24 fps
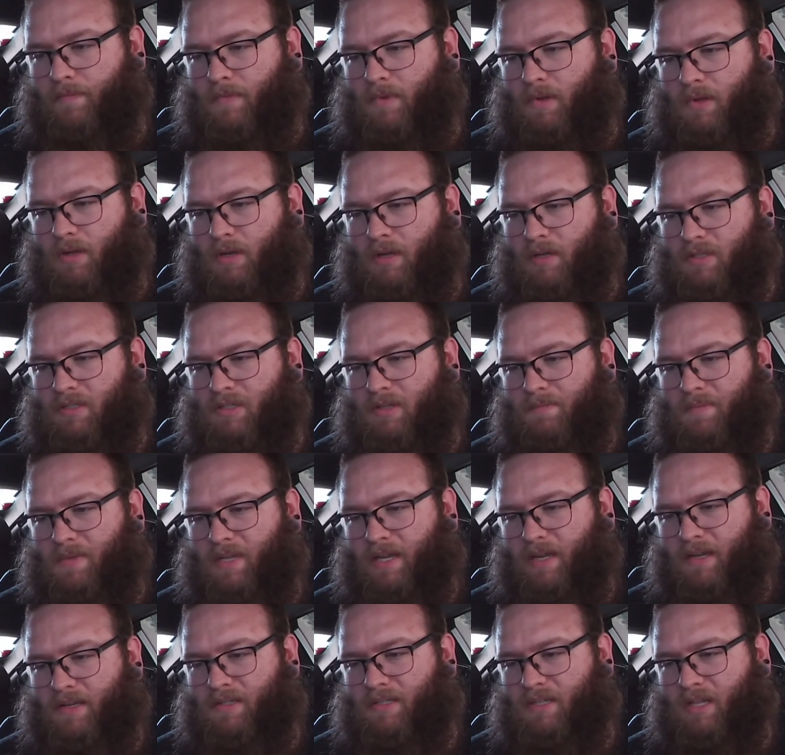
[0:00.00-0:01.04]
Custom
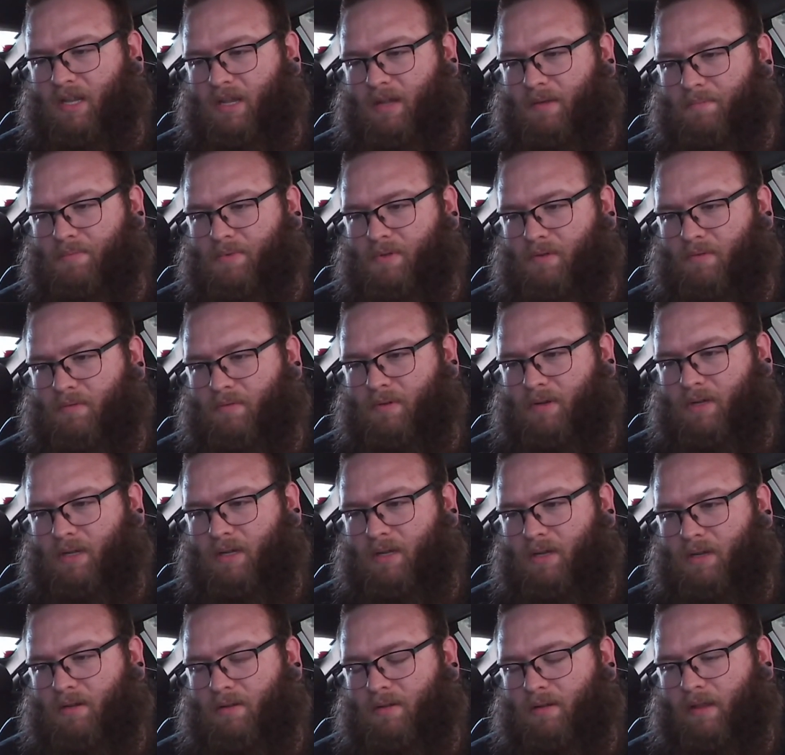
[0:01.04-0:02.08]
text stamp, don't
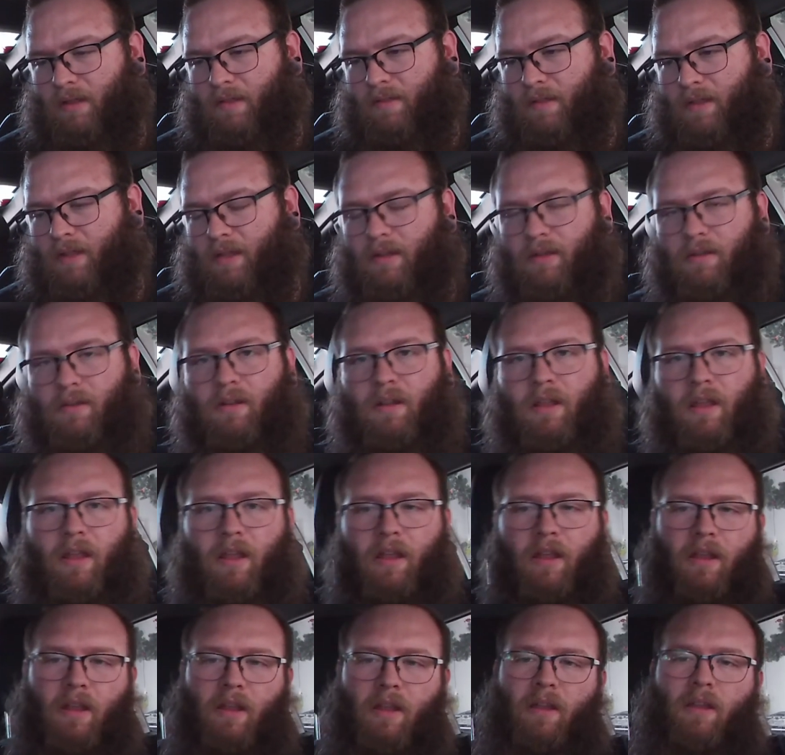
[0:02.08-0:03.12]
need. And then
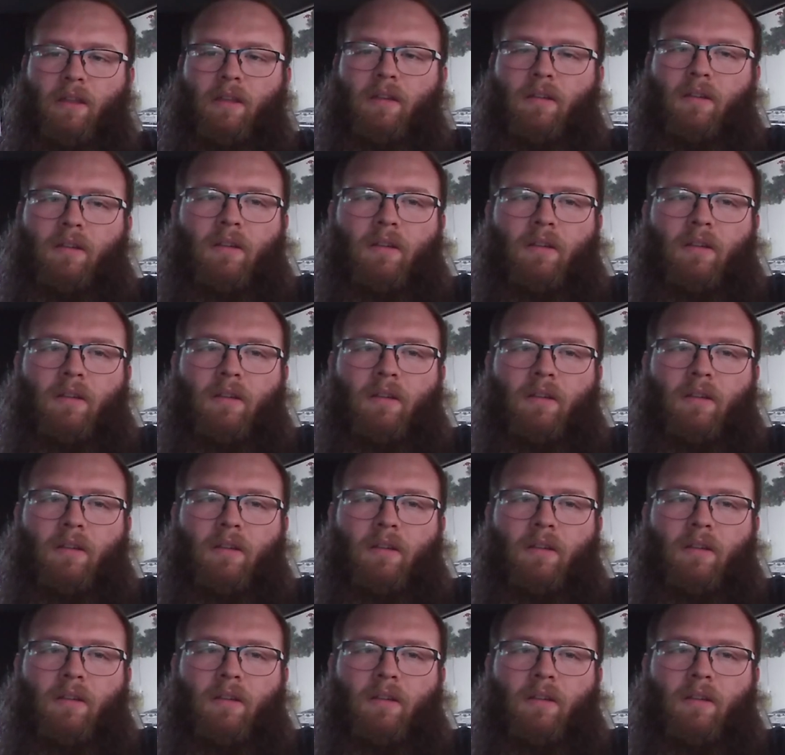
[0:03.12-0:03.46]
a